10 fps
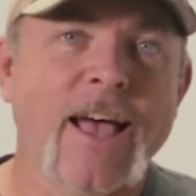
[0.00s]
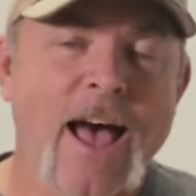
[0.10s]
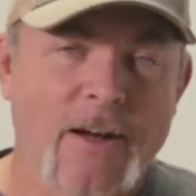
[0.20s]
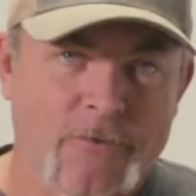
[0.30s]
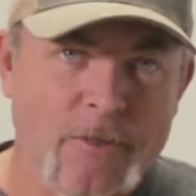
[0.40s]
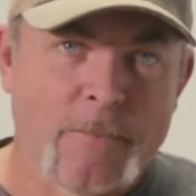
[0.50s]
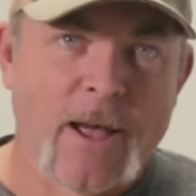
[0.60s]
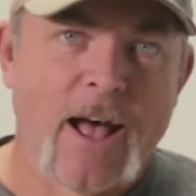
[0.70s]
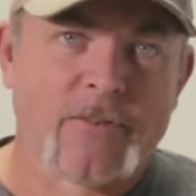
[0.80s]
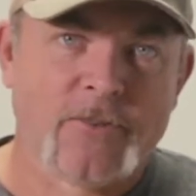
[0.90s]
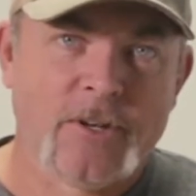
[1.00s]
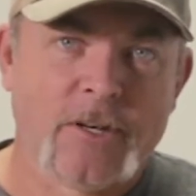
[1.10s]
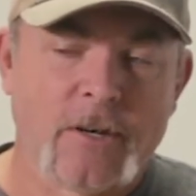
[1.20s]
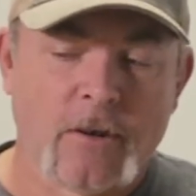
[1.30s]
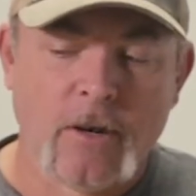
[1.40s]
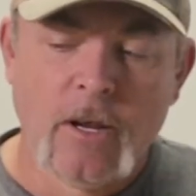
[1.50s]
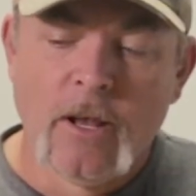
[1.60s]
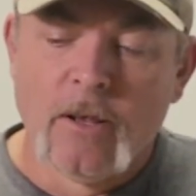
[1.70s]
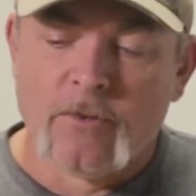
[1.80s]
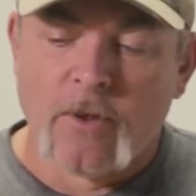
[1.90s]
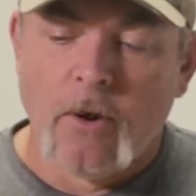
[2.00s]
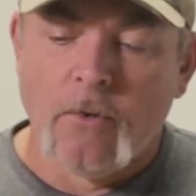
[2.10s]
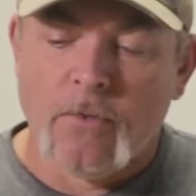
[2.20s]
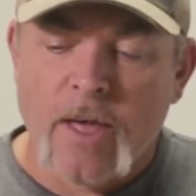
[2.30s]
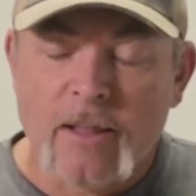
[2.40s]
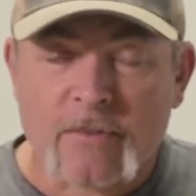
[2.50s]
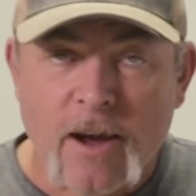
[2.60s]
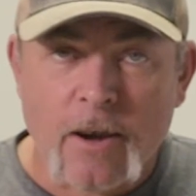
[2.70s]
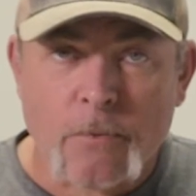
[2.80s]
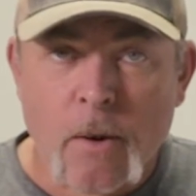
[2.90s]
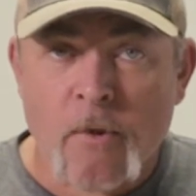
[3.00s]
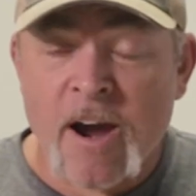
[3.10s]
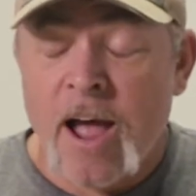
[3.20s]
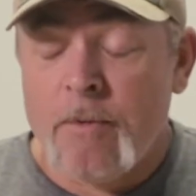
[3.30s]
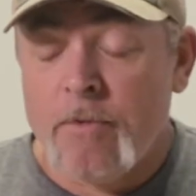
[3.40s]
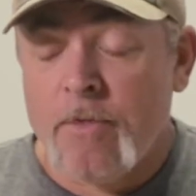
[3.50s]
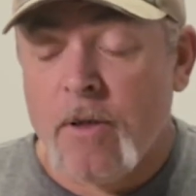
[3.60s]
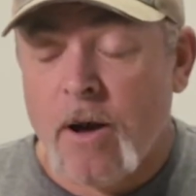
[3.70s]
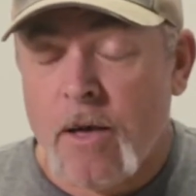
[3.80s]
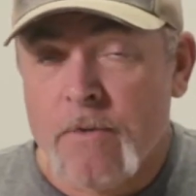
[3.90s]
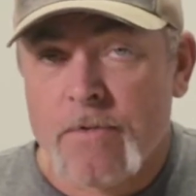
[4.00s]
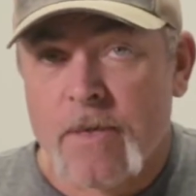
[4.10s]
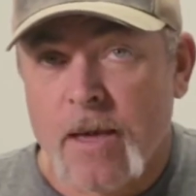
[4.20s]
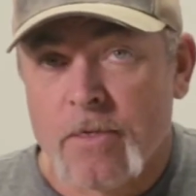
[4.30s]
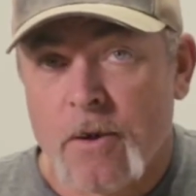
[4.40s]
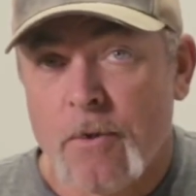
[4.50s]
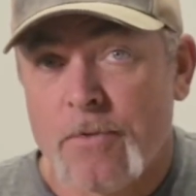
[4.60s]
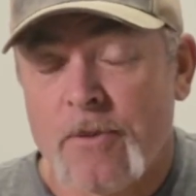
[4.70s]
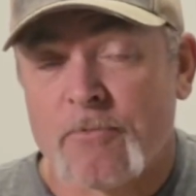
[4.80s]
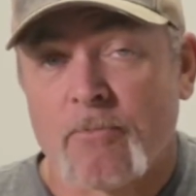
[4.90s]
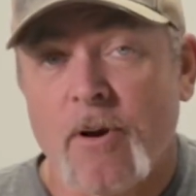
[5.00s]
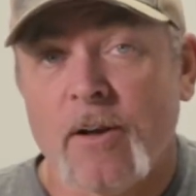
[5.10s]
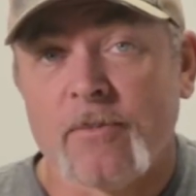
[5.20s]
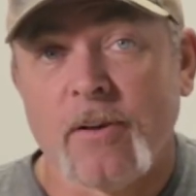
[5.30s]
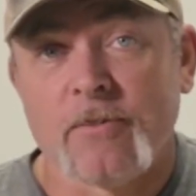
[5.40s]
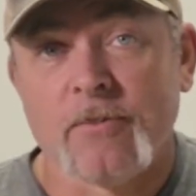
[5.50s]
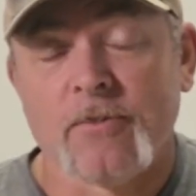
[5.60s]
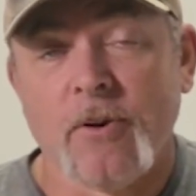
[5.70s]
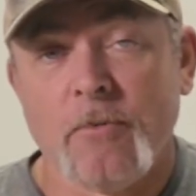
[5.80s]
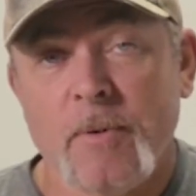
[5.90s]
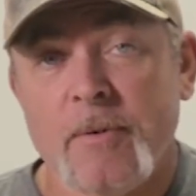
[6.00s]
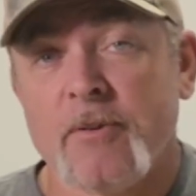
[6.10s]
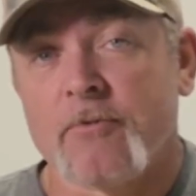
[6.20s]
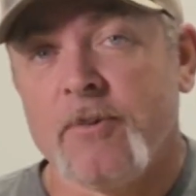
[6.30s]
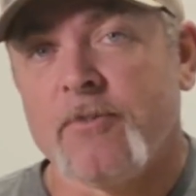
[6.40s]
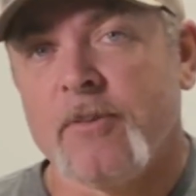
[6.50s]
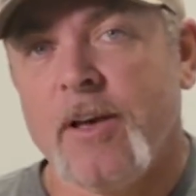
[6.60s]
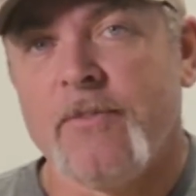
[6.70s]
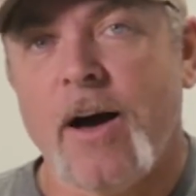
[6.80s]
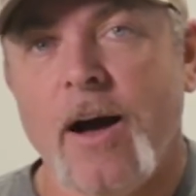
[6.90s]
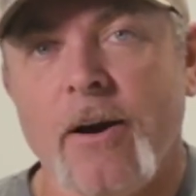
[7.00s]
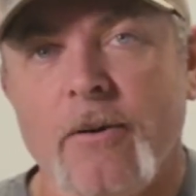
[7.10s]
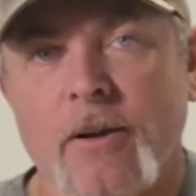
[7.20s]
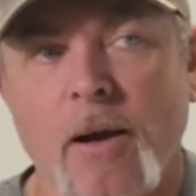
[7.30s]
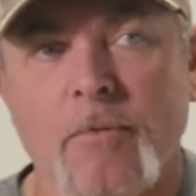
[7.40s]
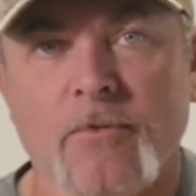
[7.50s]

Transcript: after the past year. So that's kind of where we're at. The other thing, though, this process has shown me, because recently I've hired a couple